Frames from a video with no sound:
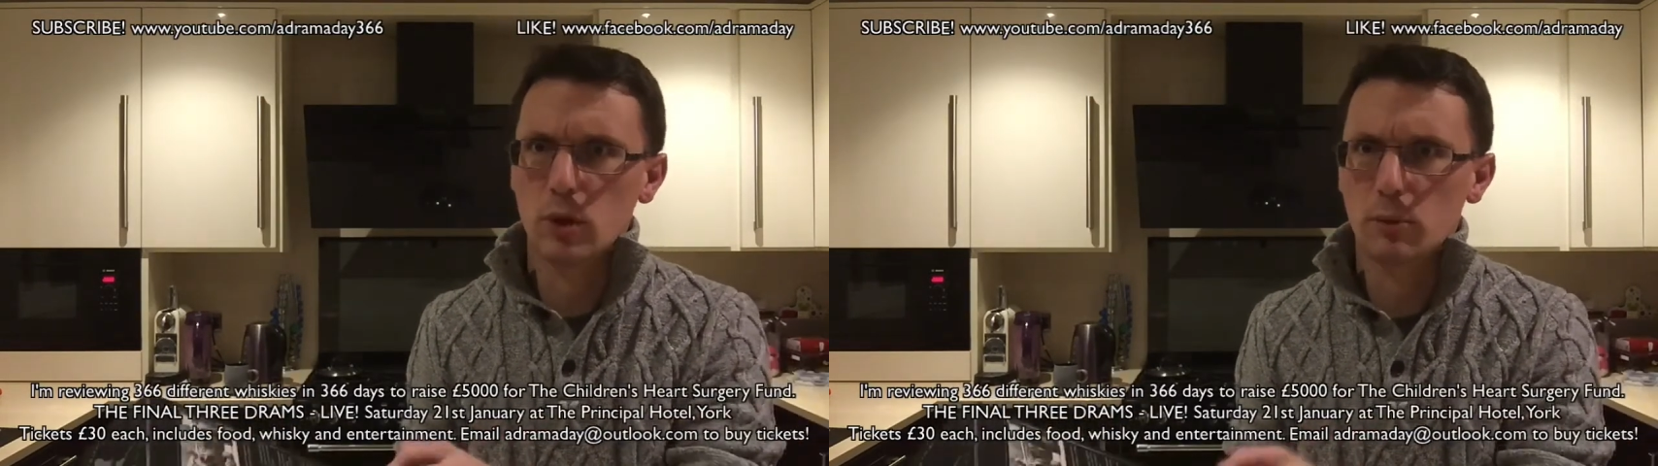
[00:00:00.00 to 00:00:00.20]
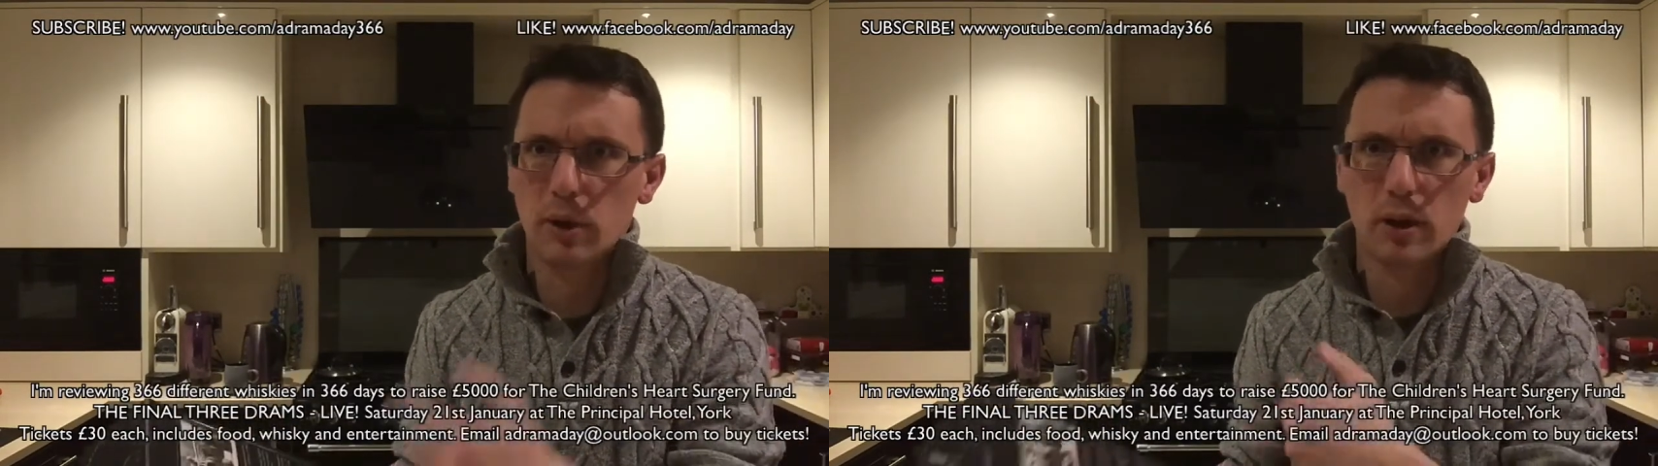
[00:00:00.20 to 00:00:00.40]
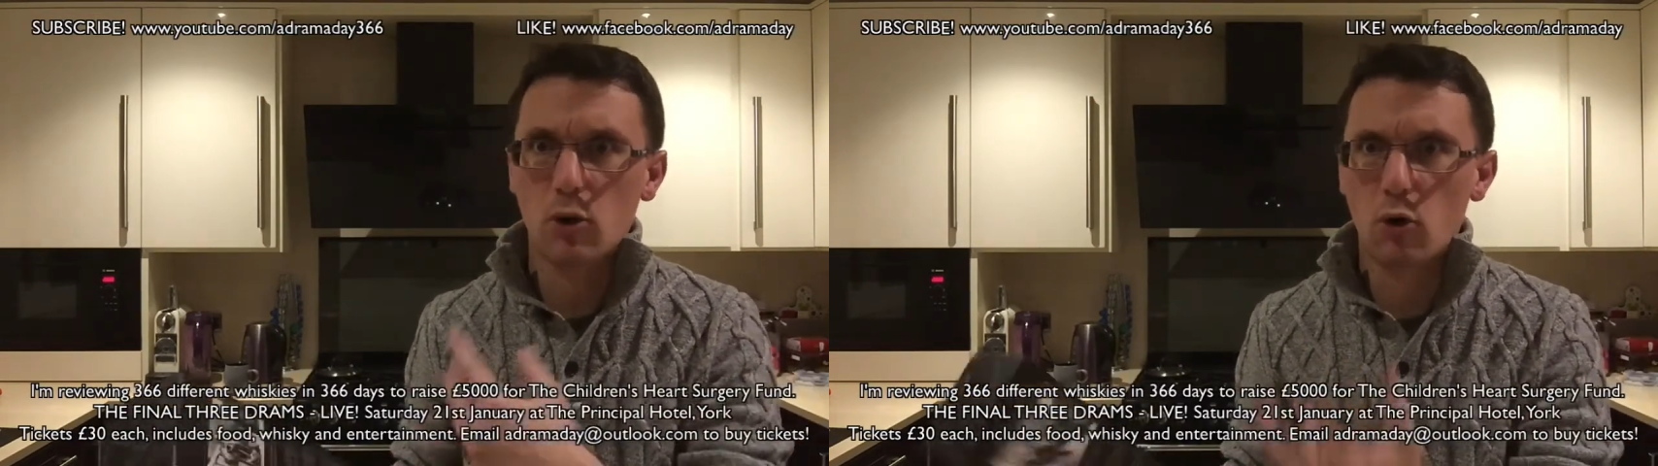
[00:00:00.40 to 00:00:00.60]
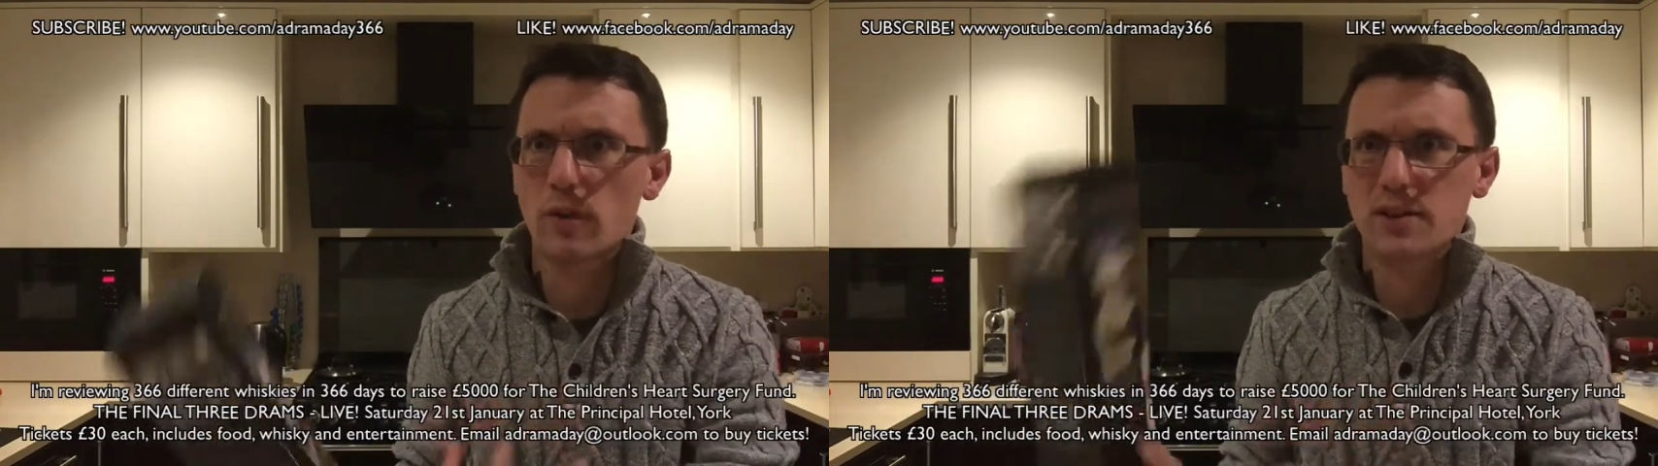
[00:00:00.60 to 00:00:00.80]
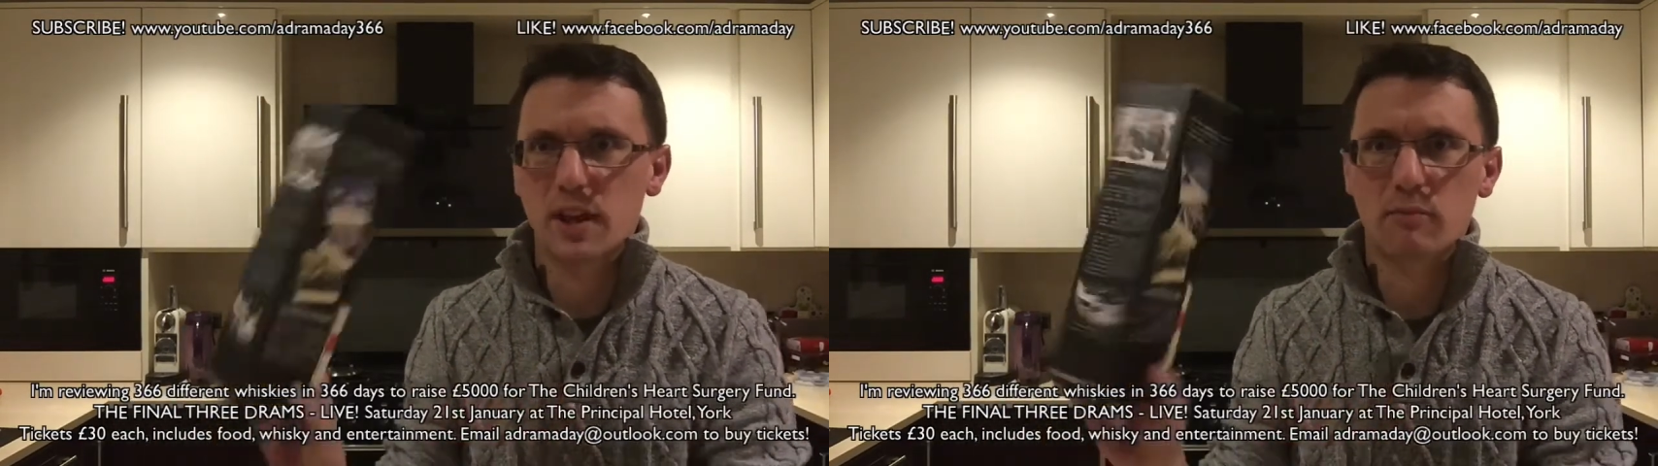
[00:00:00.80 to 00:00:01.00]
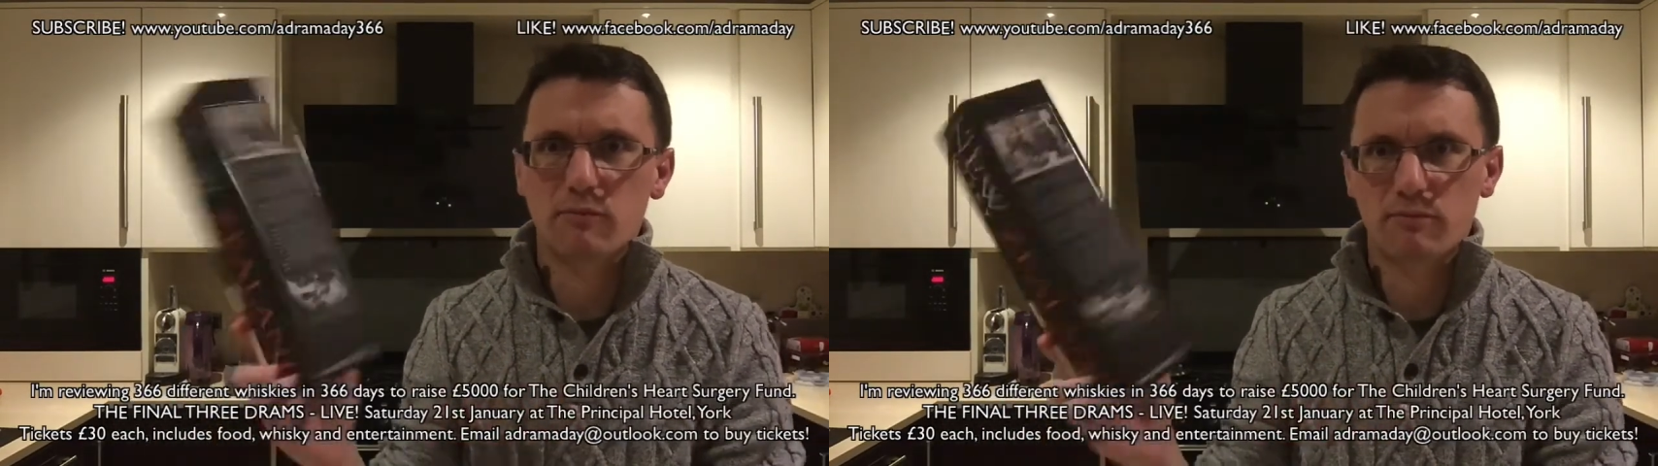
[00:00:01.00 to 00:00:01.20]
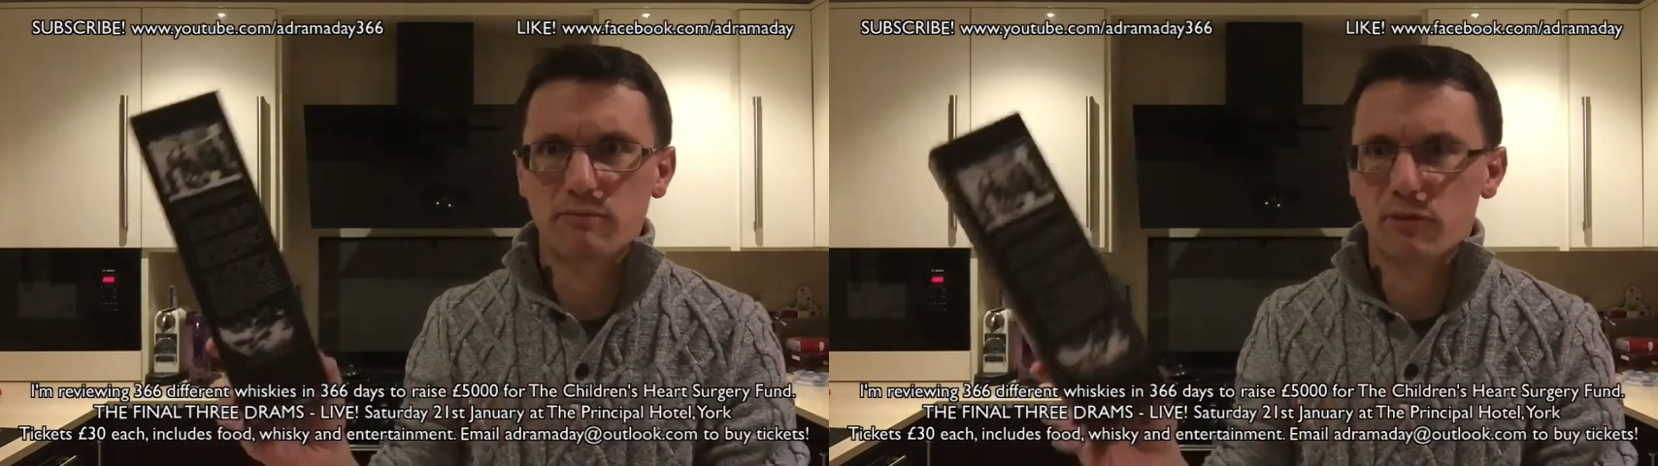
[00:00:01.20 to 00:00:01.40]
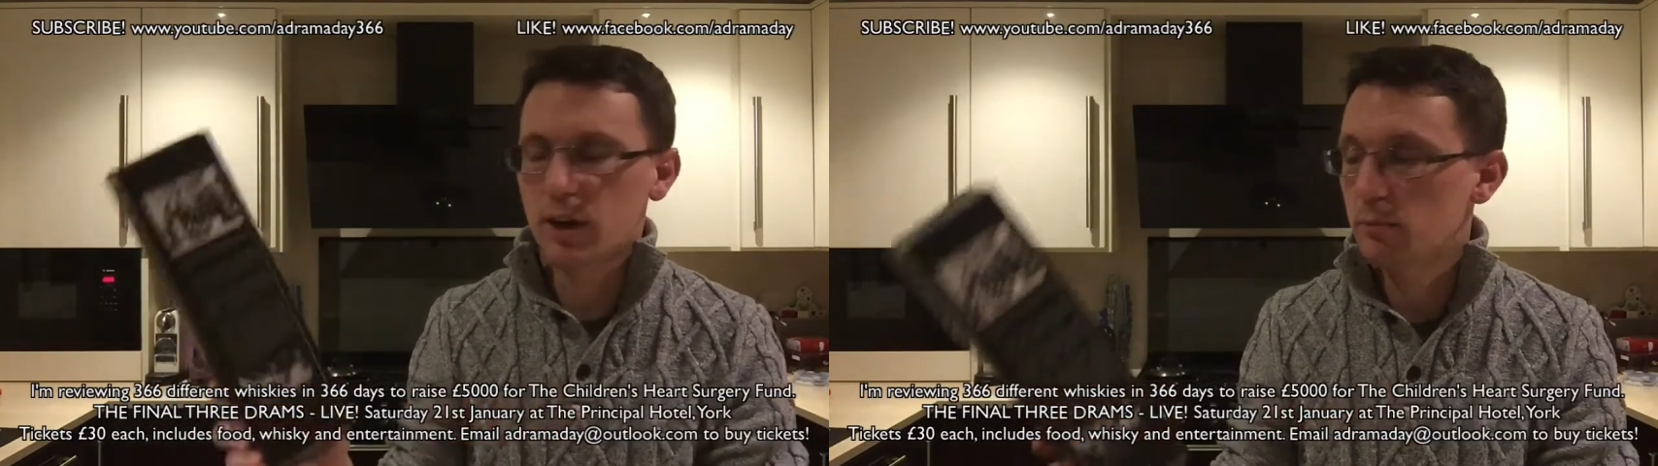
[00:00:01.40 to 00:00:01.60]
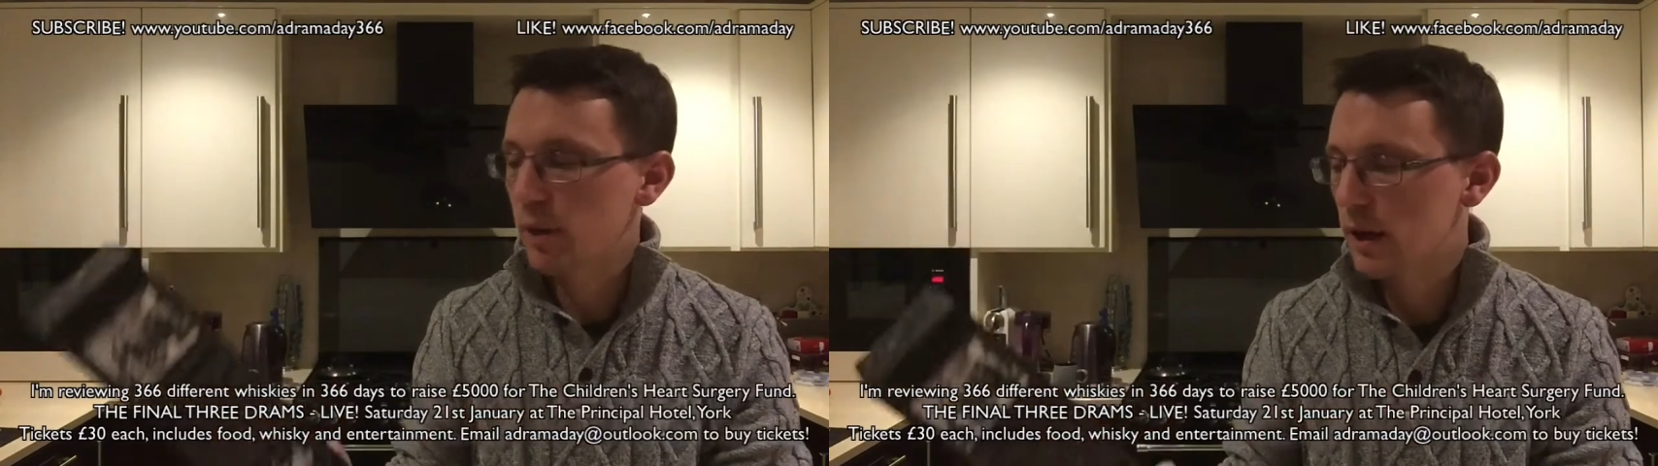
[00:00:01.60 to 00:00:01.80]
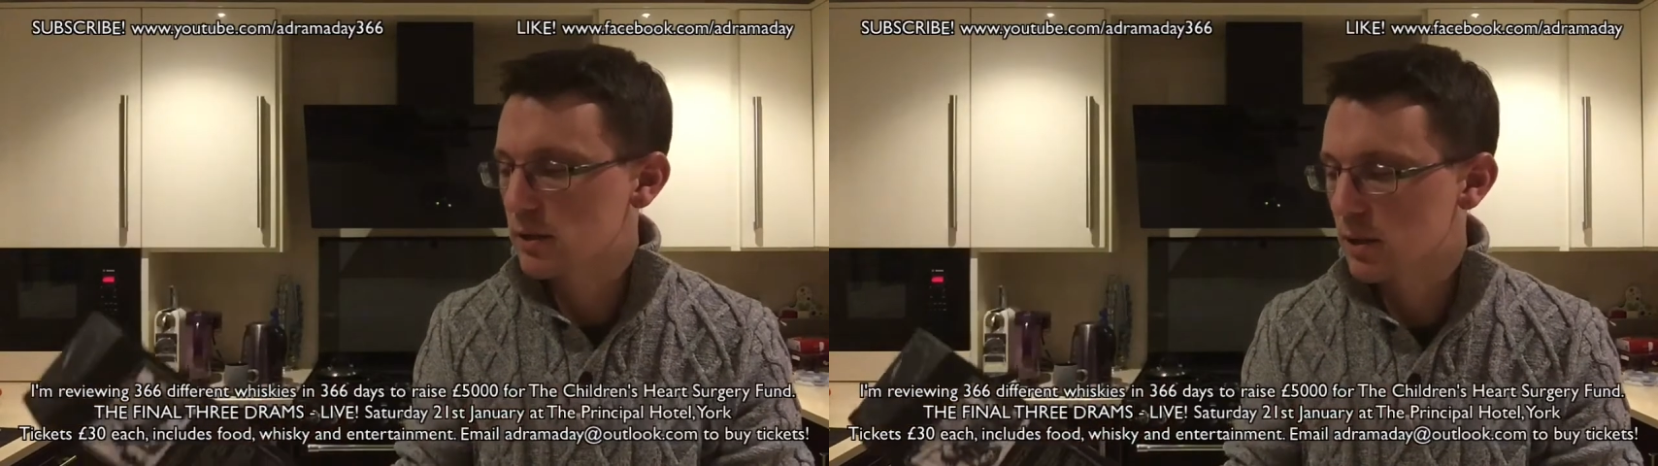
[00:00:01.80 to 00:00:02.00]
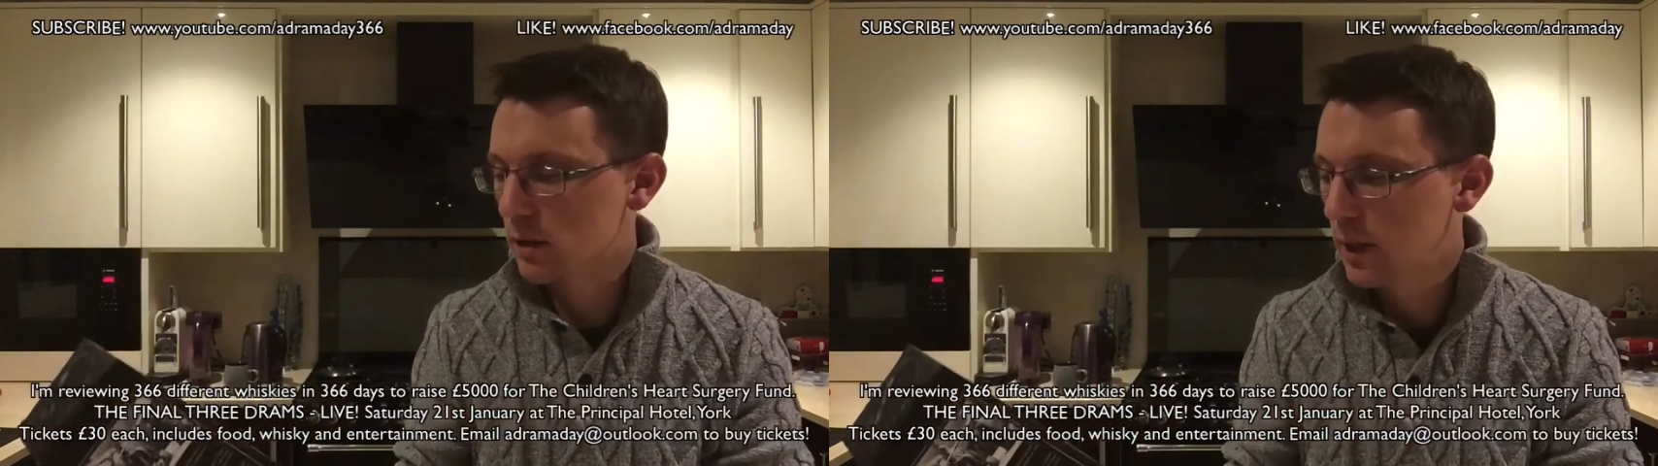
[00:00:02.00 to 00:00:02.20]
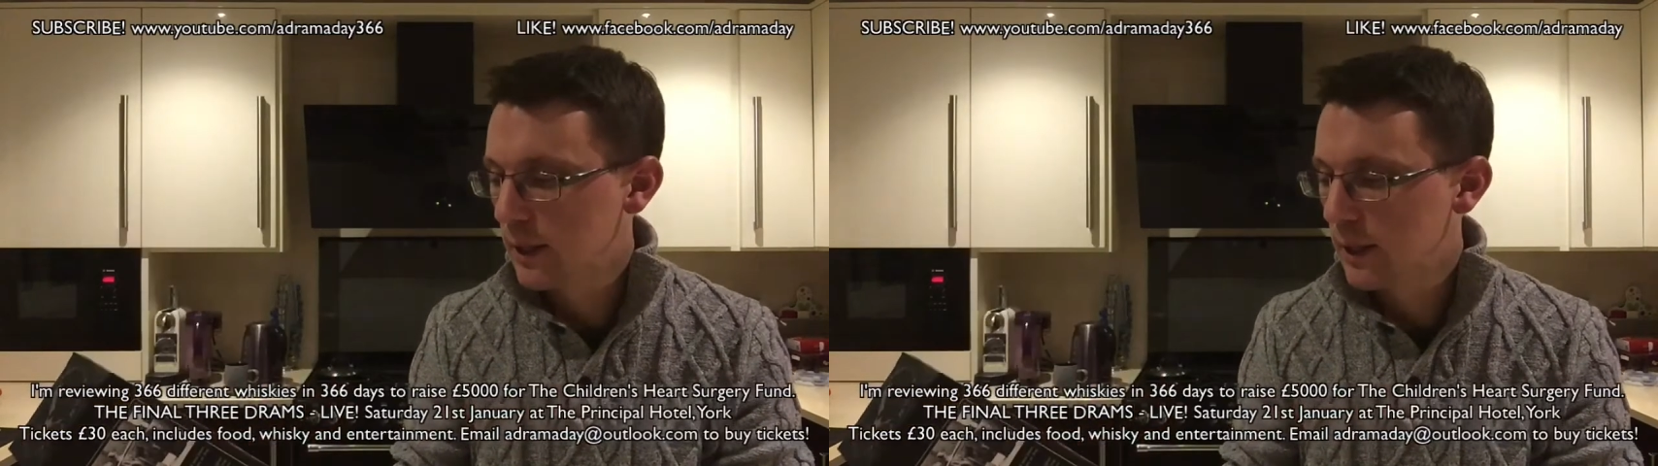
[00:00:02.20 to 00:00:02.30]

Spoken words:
Willowbank on the same freaking packaging.